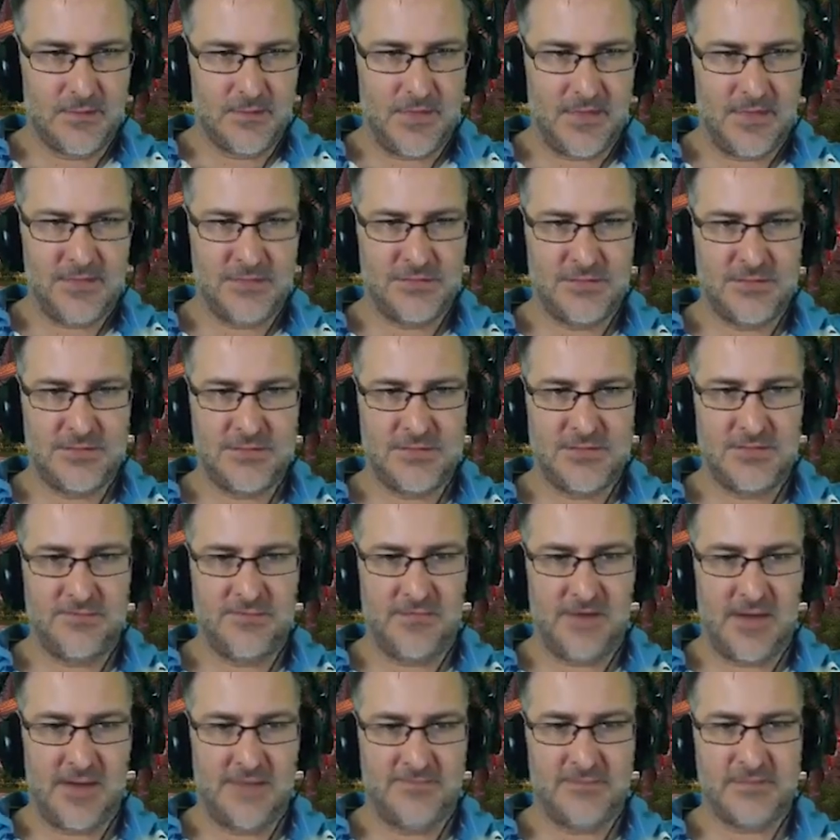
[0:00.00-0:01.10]
HTC
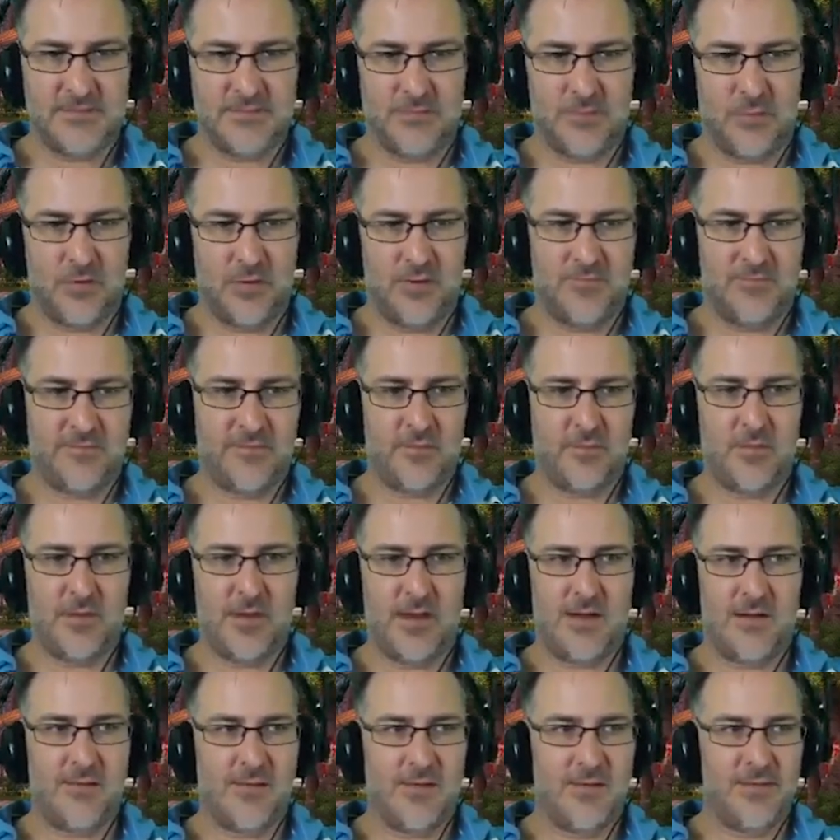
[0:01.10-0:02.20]
Vive support for
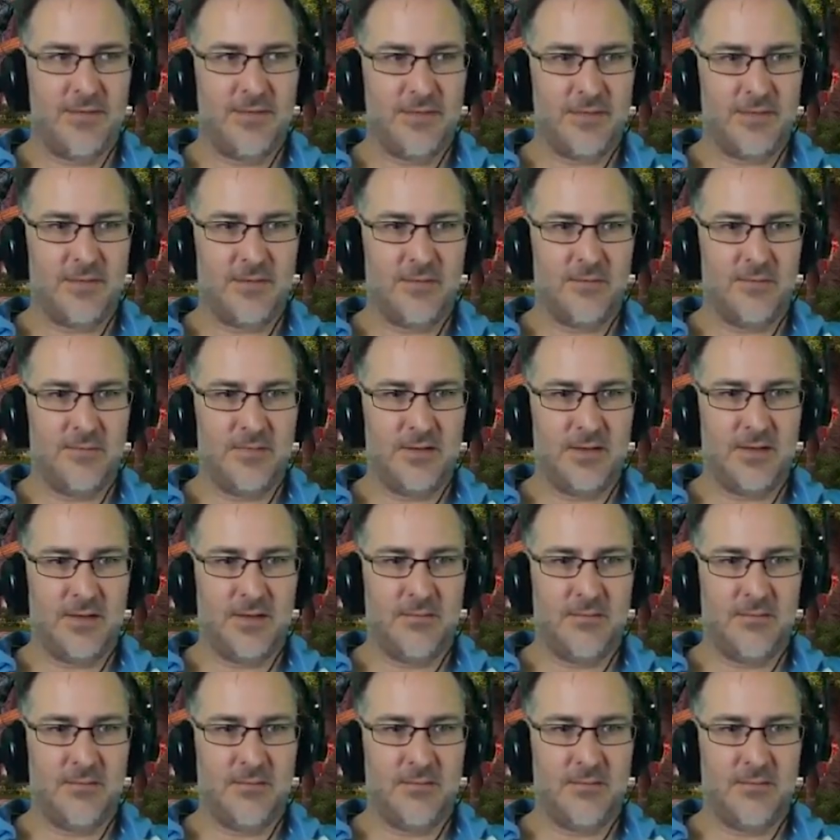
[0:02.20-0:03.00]
WoW. I think that would be